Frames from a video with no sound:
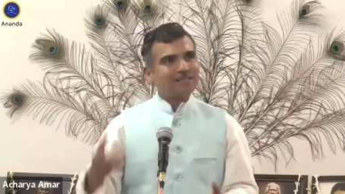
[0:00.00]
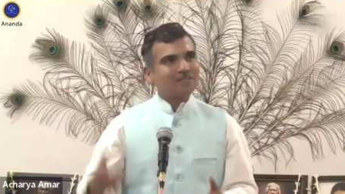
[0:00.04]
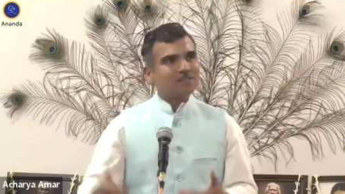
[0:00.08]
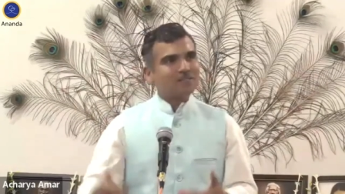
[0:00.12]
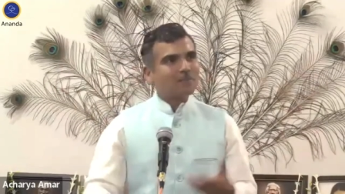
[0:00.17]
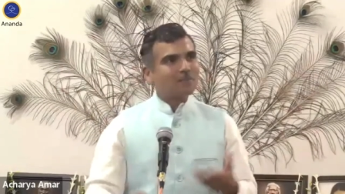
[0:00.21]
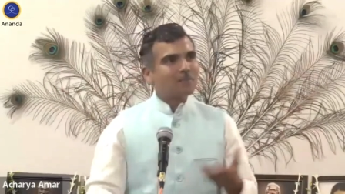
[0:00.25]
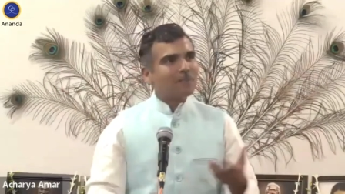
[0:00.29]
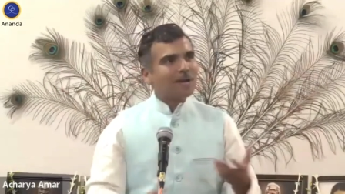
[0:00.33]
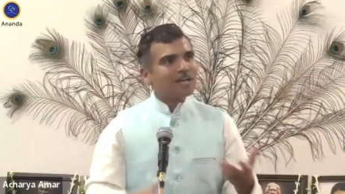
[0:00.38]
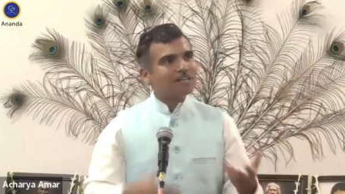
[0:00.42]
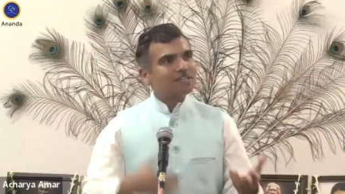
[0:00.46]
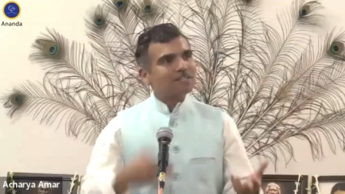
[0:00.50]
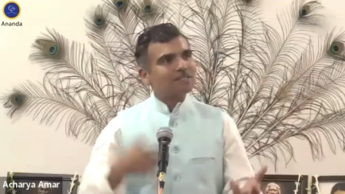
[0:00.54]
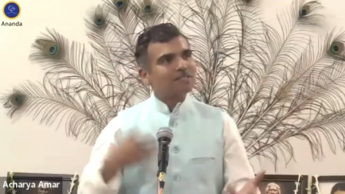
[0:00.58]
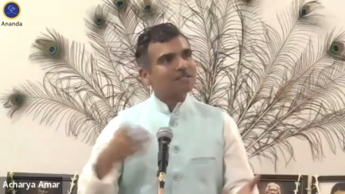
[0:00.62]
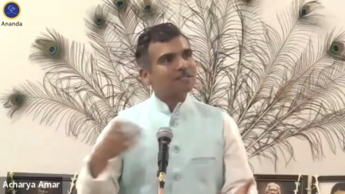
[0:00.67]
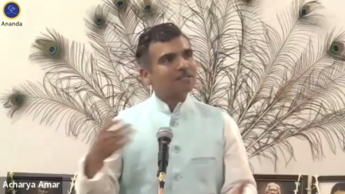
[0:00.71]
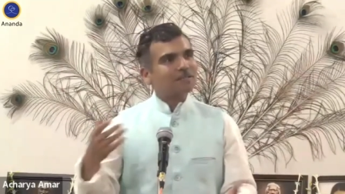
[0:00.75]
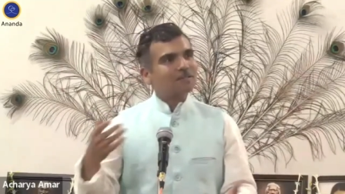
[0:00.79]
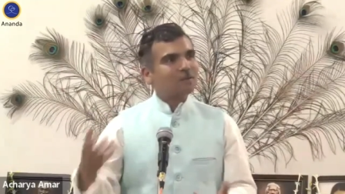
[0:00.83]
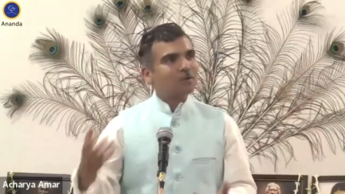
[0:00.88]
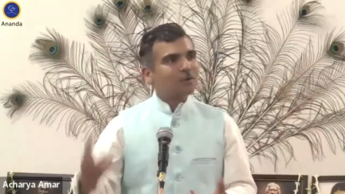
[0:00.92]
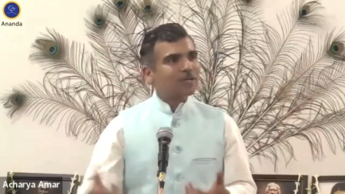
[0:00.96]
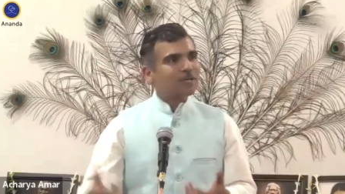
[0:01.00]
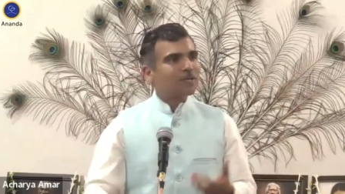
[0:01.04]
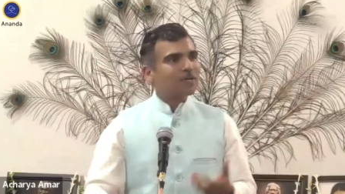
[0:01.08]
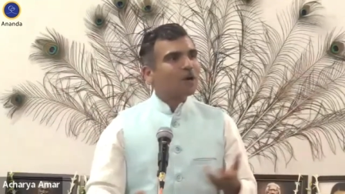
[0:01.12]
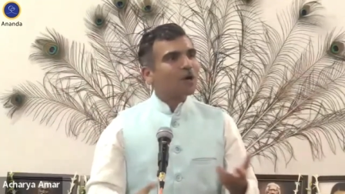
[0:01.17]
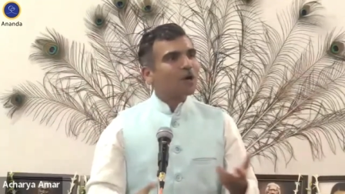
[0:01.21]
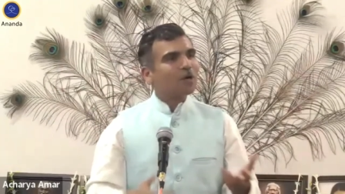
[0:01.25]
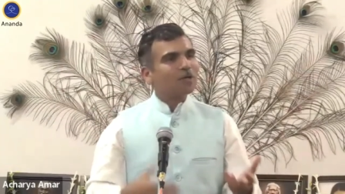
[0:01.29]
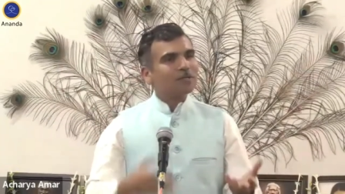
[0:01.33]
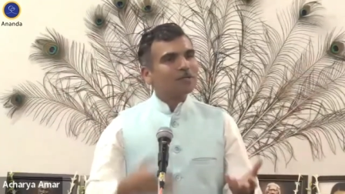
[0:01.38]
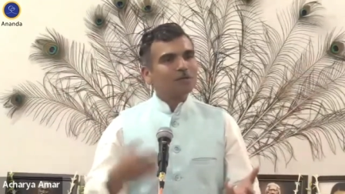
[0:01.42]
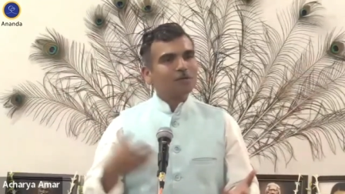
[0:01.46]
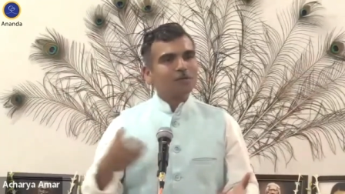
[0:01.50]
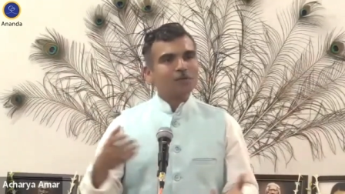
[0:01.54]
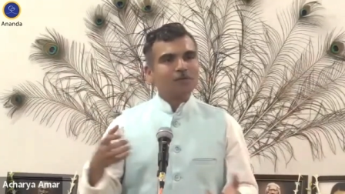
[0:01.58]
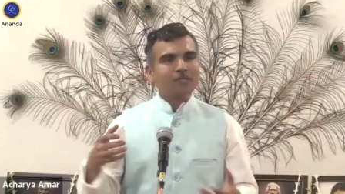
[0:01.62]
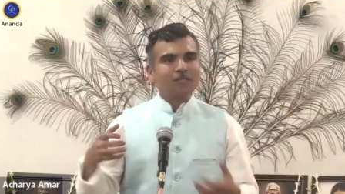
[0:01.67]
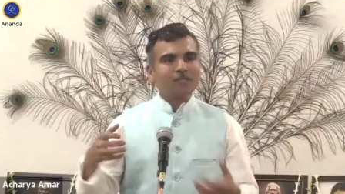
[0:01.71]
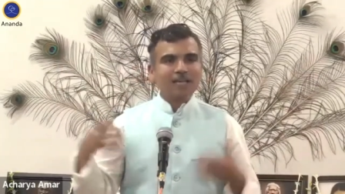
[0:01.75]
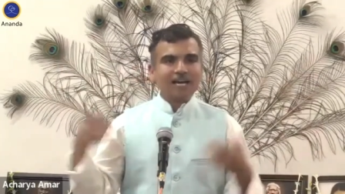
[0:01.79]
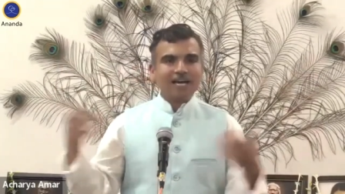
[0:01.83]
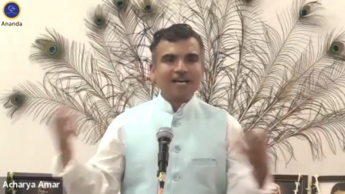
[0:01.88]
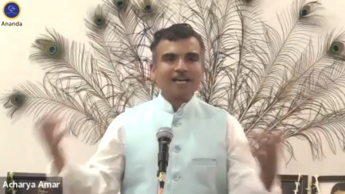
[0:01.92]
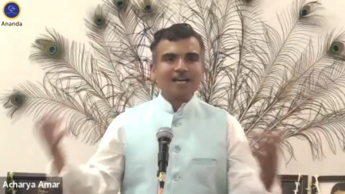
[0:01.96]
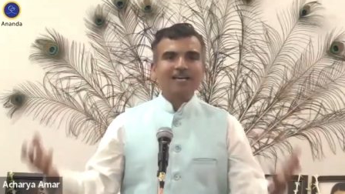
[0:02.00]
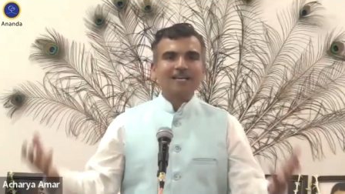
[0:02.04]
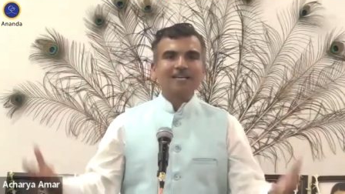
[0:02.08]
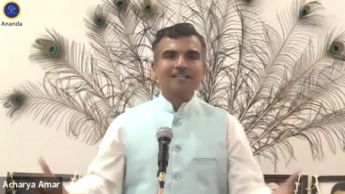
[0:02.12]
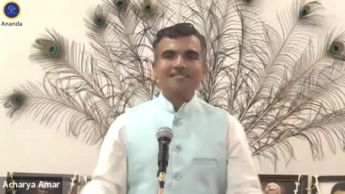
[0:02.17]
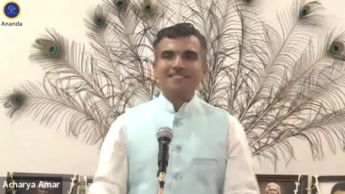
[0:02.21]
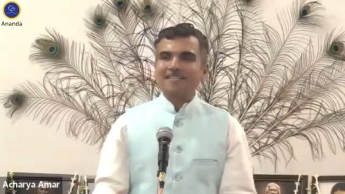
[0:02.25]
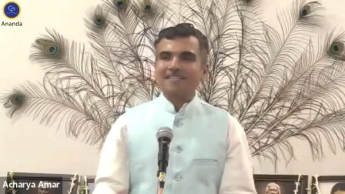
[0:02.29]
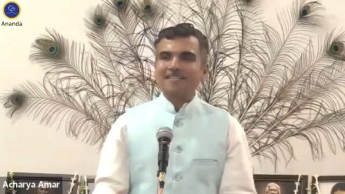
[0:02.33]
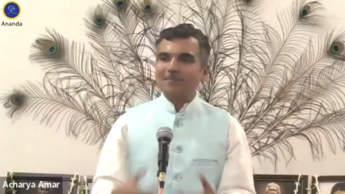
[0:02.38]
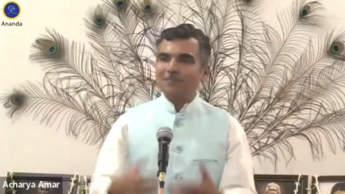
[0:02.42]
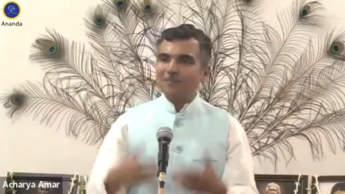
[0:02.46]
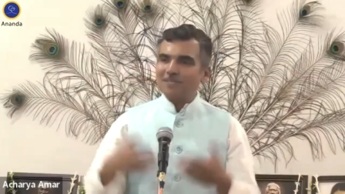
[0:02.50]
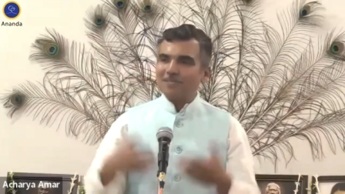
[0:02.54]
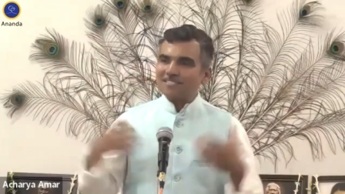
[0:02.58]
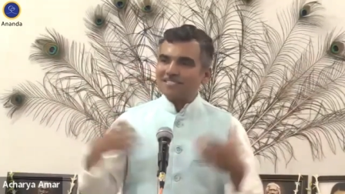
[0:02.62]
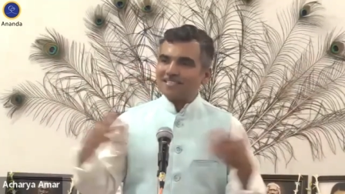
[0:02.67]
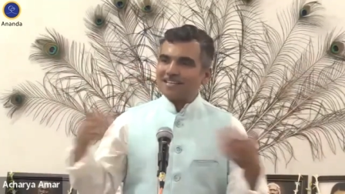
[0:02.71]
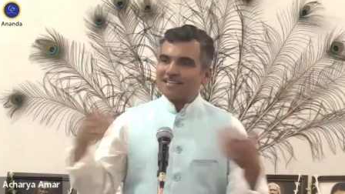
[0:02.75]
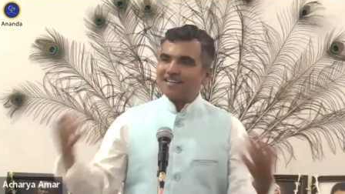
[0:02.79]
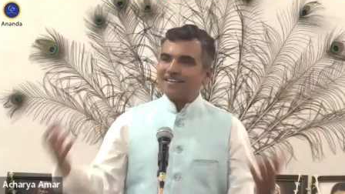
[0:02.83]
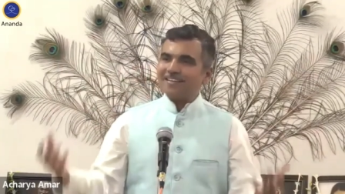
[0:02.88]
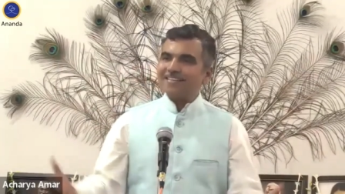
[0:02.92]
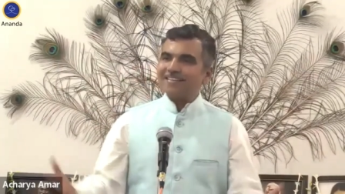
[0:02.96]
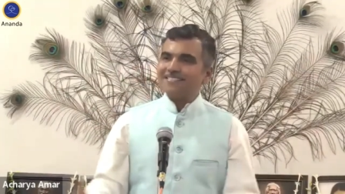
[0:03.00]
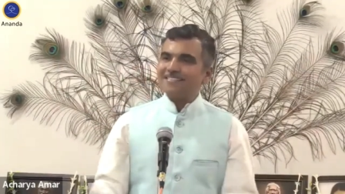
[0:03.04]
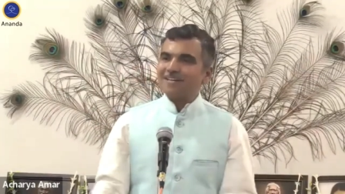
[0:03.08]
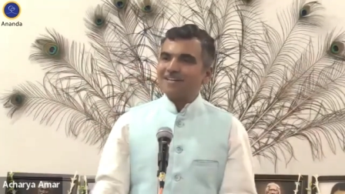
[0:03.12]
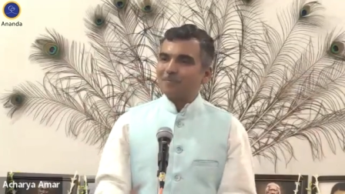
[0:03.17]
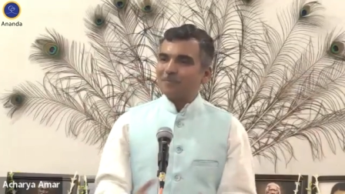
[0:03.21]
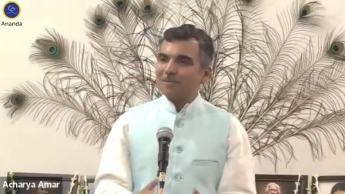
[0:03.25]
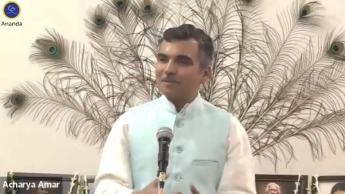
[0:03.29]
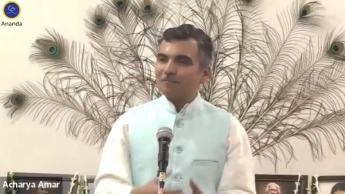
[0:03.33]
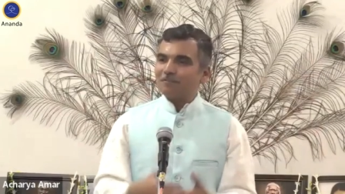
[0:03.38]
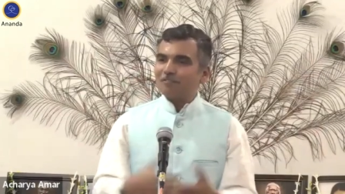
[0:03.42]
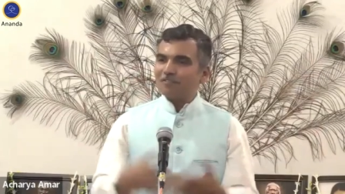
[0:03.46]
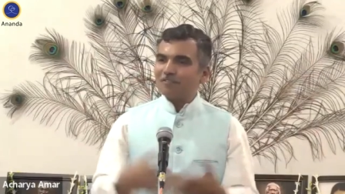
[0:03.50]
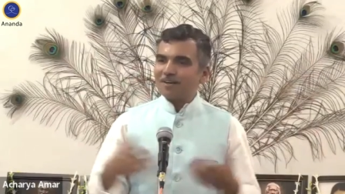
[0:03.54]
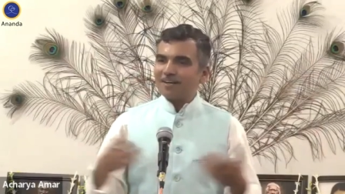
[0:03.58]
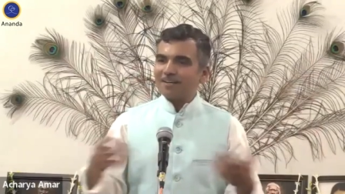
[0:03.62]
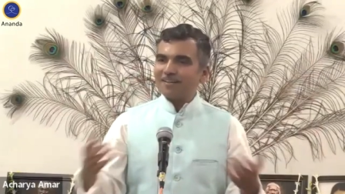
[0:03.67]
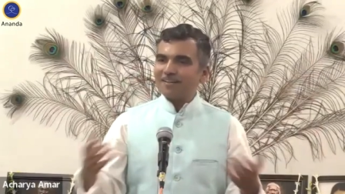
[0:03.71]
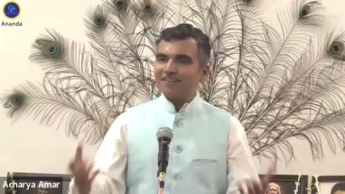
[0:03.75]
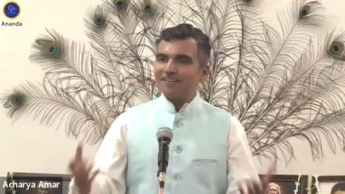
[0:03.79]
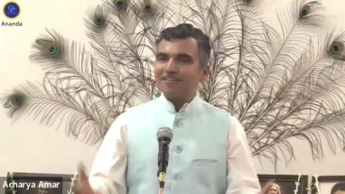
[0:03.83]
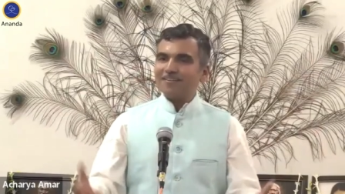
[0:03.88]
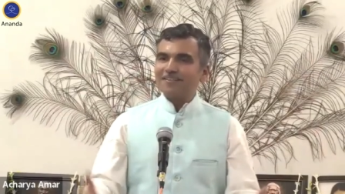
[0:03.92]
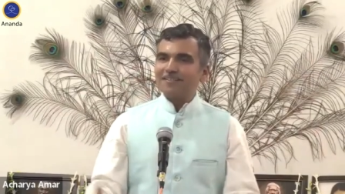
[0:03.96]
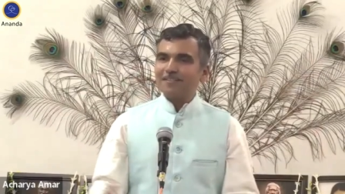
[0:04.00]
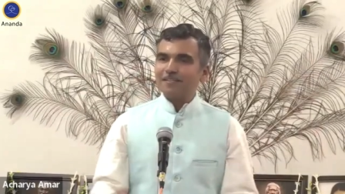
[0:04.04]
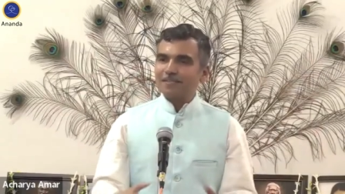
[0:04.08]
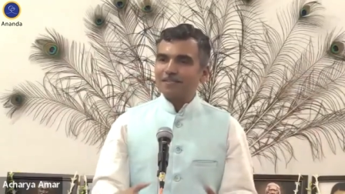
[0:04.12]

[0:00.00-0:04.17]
There's a battle going on, you know, tanks and missiles are being fired.